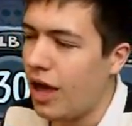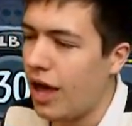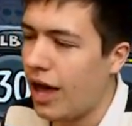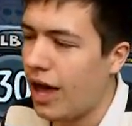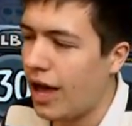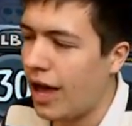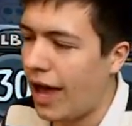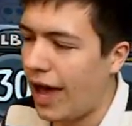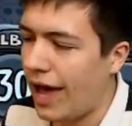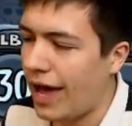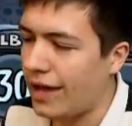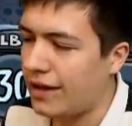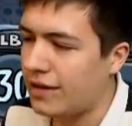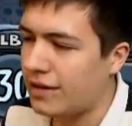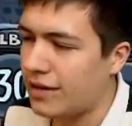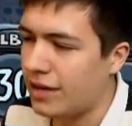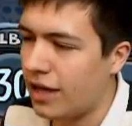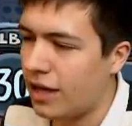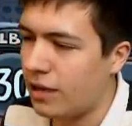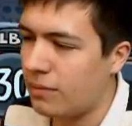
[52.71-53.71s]

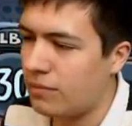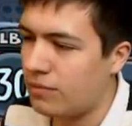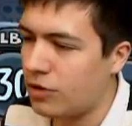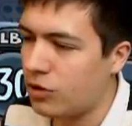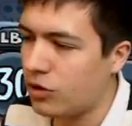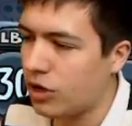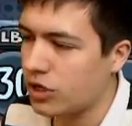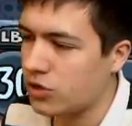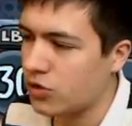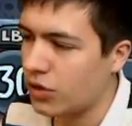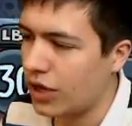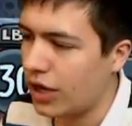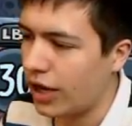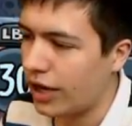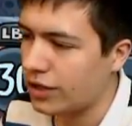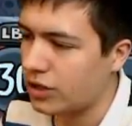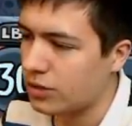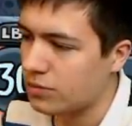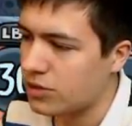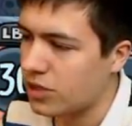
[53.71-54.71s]
and you guys really
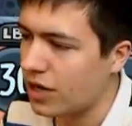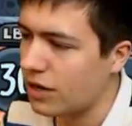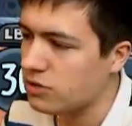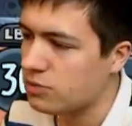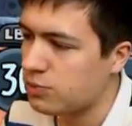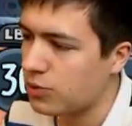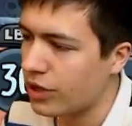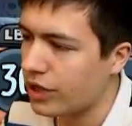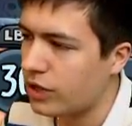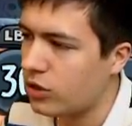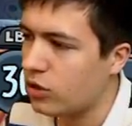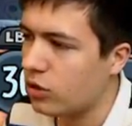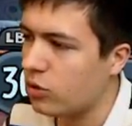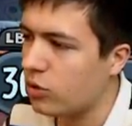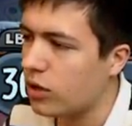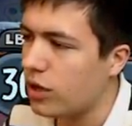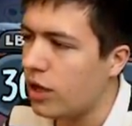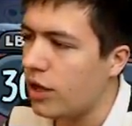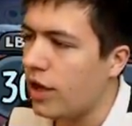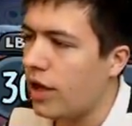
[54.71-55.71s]
liked them, so that was pretty
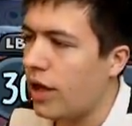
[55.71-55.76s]
cool.